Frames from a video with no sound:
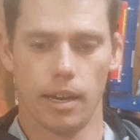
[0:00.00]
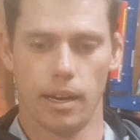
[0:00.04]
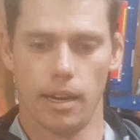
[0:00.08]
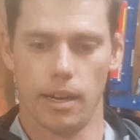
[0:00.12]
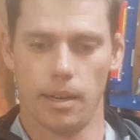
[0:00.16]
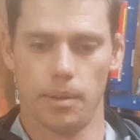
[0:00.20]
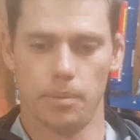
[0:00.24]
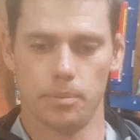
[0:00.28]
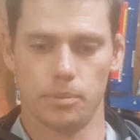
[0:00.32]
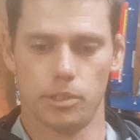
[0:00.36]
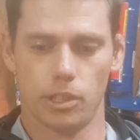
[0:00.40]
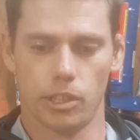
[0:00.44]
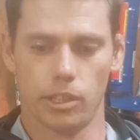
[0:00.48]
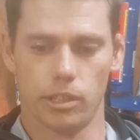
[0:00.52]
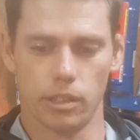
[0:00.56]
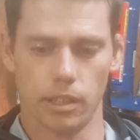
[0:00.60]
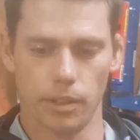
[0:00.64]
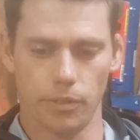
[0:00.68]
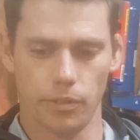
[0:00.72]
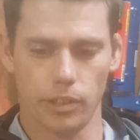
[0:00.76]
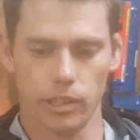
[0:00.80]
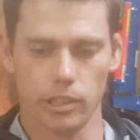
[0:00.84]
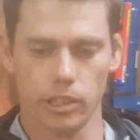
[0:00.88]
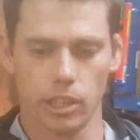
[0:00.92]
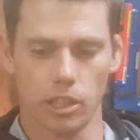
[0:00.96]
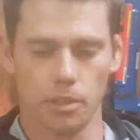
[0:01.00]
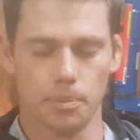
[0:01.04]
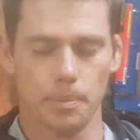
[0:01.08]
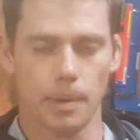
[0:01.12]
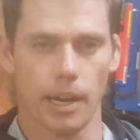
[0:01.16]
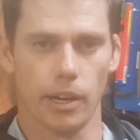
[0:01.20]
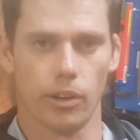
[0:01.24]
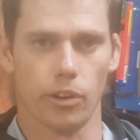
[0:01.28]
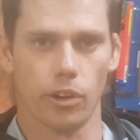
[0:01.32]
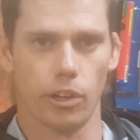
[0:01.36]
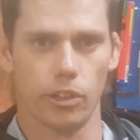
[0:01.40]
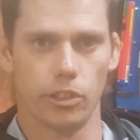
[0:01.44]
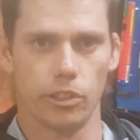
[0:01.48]
So delivering those
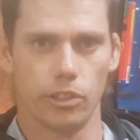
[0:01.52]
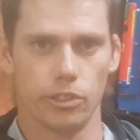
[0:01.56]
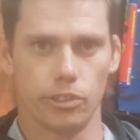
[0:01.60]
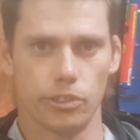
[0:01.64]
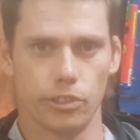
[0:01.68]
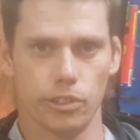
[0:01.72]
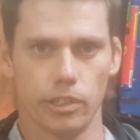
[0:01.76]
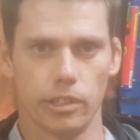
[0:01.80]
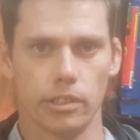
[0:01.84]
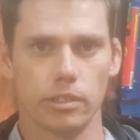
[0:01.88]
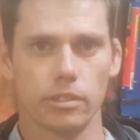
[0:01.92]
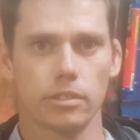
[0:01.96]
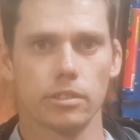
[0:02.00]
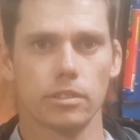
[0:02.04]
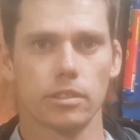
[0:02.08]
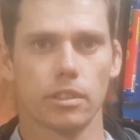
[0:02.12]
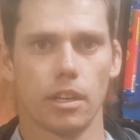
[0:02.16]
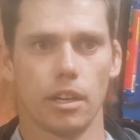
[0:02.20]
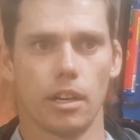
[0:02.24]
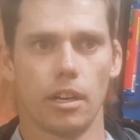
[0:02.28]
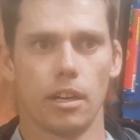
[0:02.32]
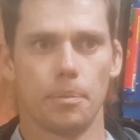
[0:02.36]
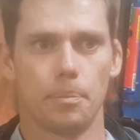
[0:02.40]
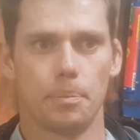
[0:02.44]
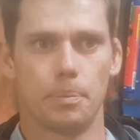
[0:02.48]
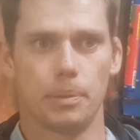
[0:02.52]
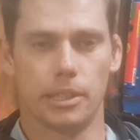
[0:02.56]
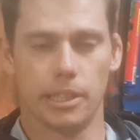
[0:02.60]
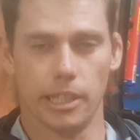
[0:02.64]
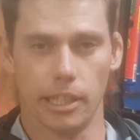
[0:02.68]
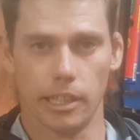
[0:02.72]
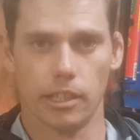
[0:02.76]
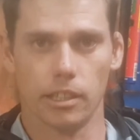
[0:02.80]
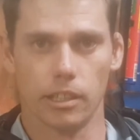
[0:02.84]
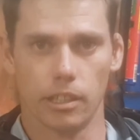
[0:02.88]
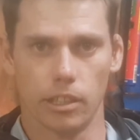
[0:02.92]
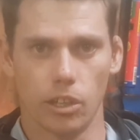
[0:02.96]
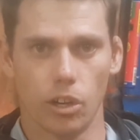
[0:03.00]
macronutrients,
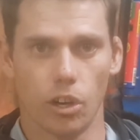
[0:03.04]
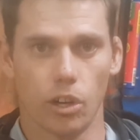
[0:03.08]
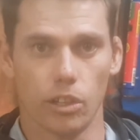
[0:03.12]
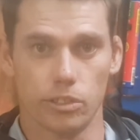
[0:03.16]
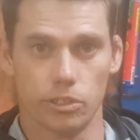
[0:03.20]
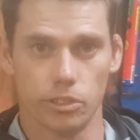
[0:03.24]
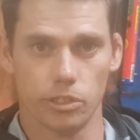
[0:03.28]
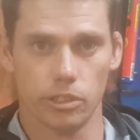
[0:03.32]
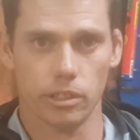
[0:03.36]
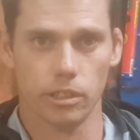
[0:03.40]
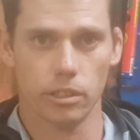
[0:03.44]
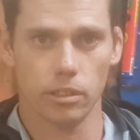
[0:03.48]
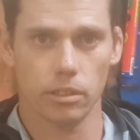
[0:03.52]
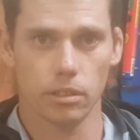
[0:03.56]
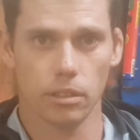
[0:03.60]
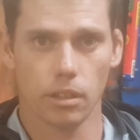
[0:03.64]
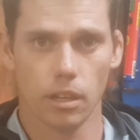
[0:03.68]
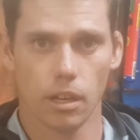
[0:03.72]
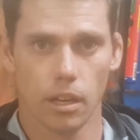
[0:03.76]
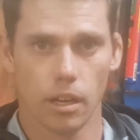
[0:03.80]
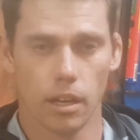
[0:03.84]
particularly nitrogen,